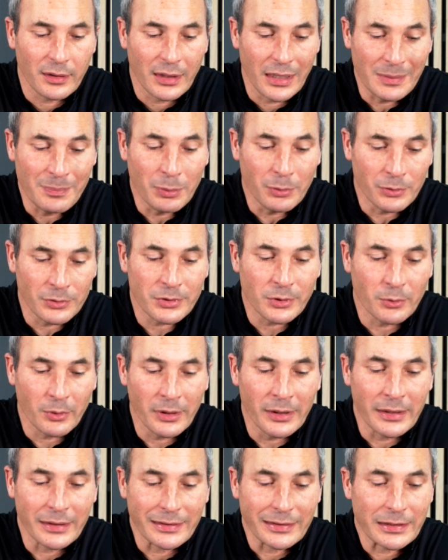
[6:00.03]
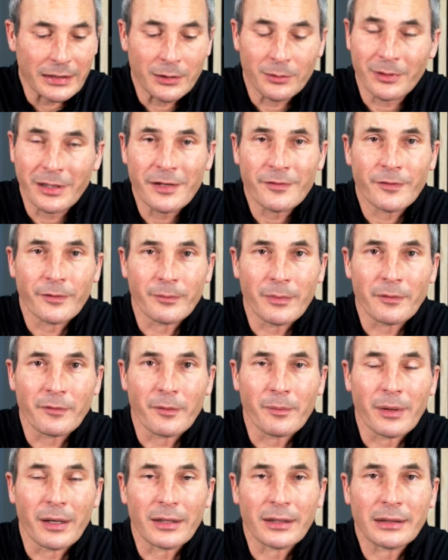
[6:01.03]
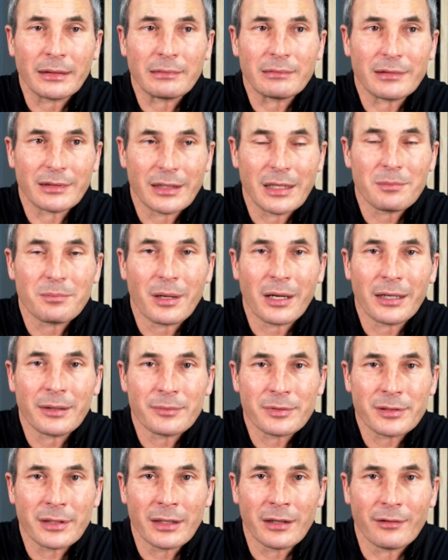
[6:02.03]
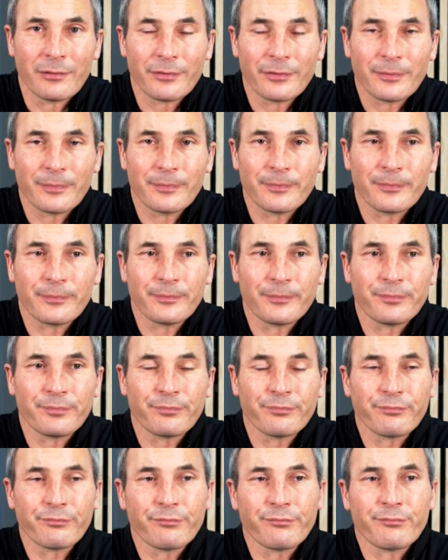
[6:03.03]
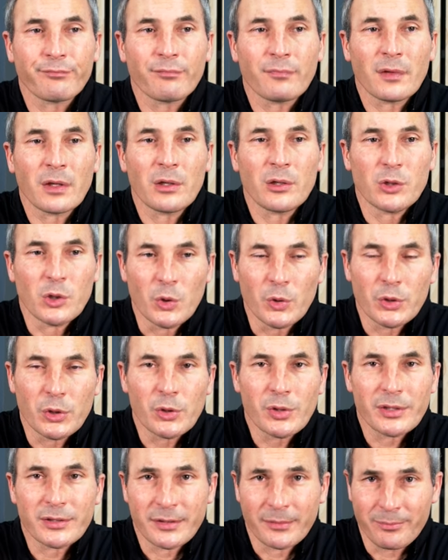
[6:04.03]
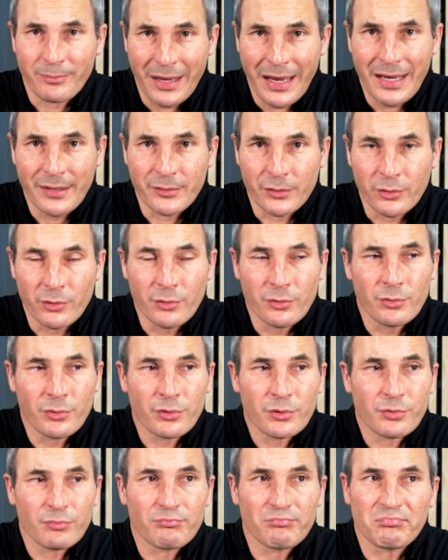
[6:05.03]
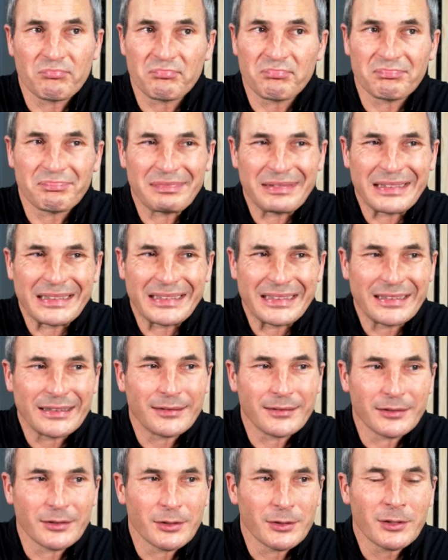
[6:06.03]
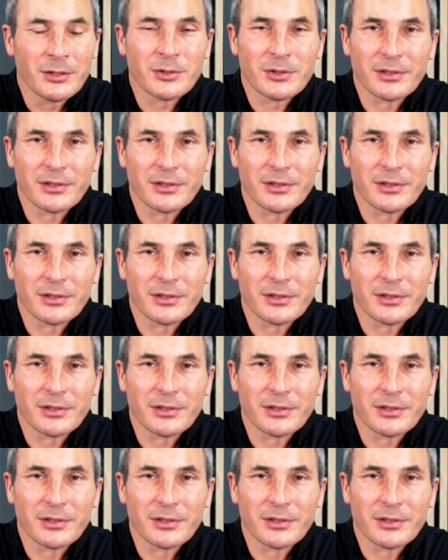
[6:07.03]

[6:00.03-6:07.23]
he pulls away to get away from everybody, to get by himself. You know, when you get some bad news, a